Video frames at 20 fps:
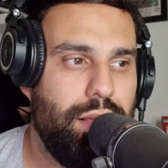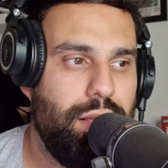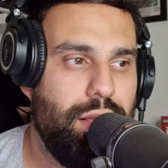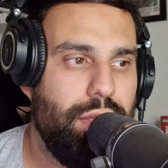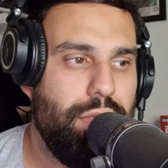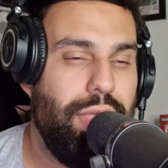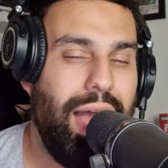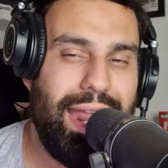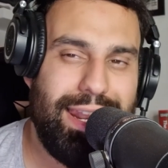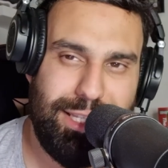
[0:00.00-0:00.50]

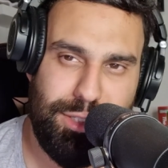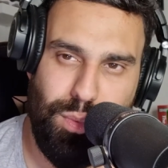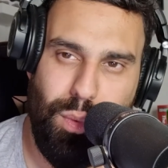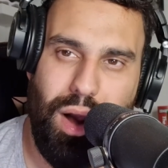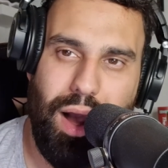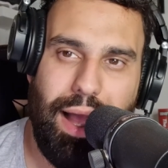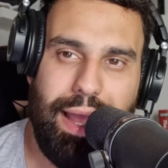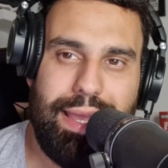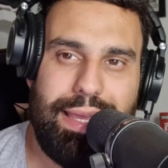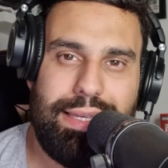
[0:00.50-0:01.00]
that is
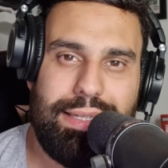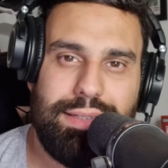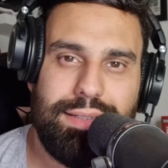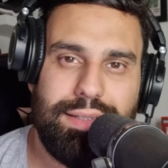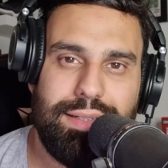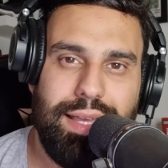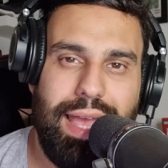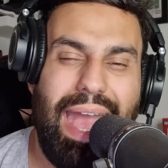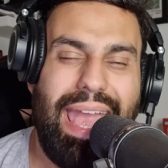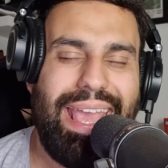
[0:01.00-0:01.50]
why
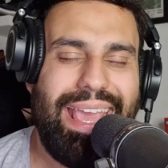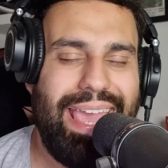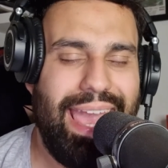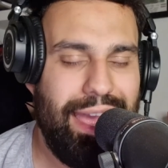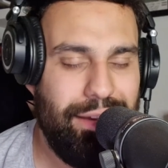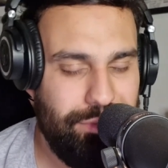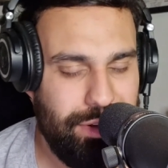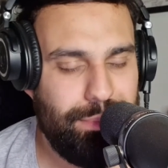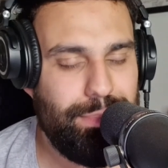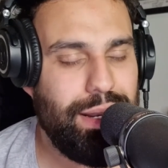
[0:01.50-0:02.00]

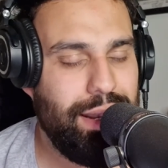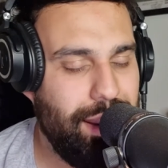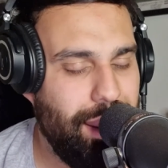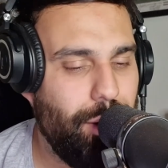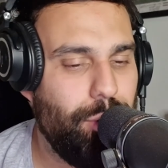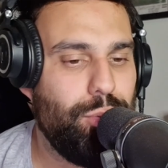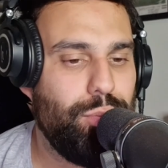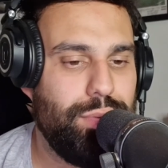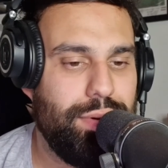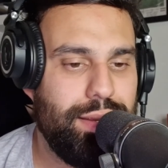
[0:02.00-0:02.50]
Kevin
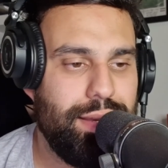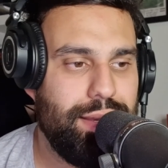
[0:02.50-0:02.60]
Malone